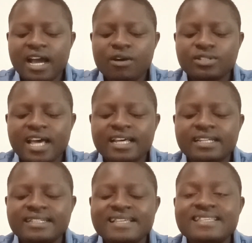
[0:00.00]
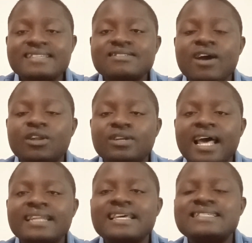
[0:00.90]
and other
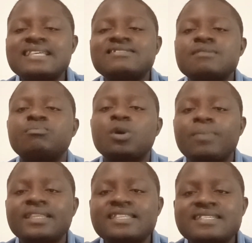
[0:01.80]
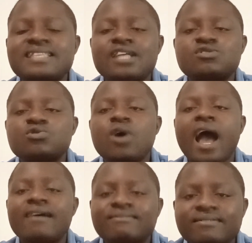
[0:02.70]
necessary
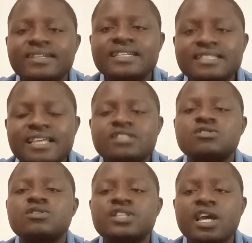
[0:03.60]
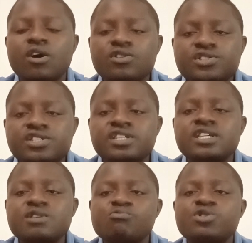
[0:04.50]
properties that you have in
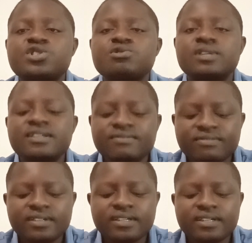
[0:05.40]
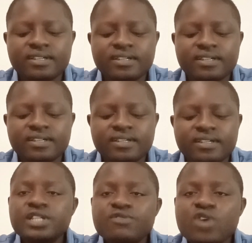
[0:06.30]
the country in which you live.
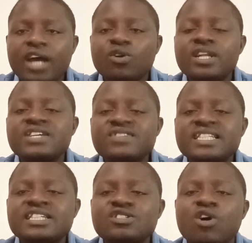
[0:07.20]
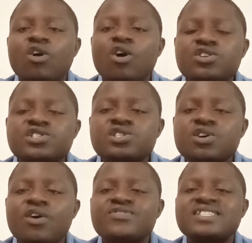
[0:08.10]
Even if you are not living in your country
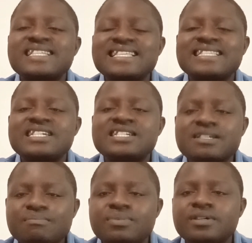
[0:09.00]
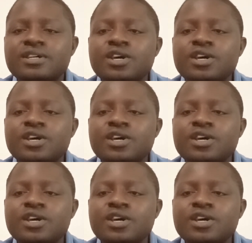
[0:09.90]
of citizenship,